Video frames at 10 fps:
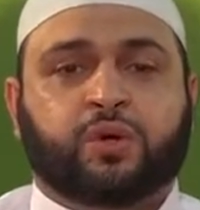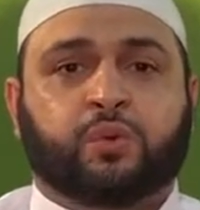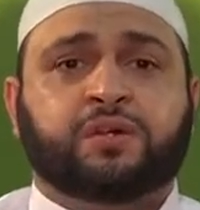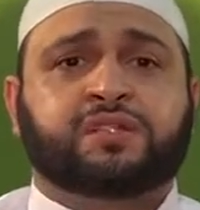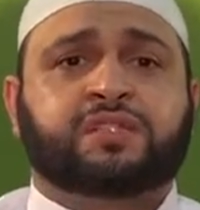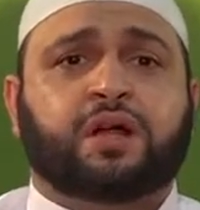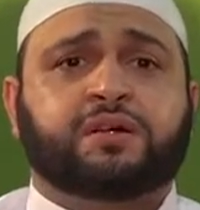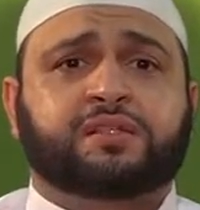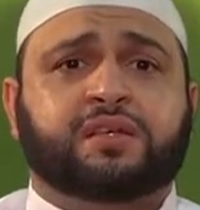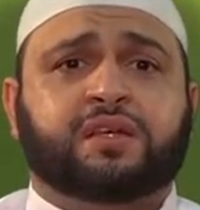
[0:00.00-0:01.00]
We'll
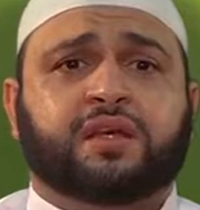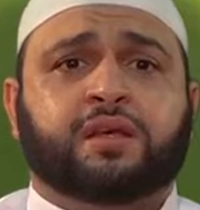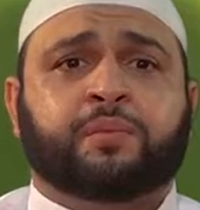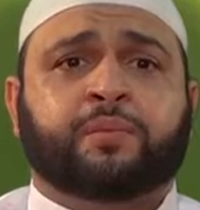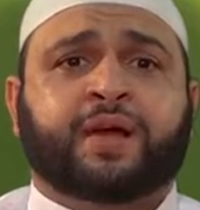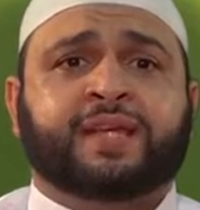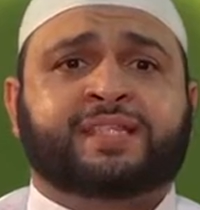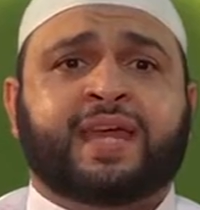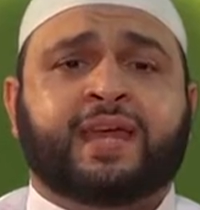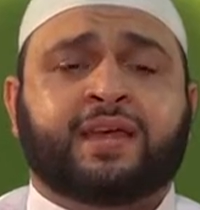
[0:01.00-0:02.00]
start by
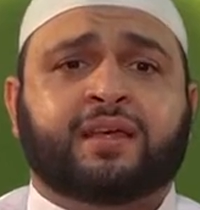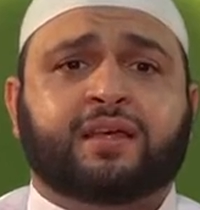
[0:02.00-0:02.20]
saying,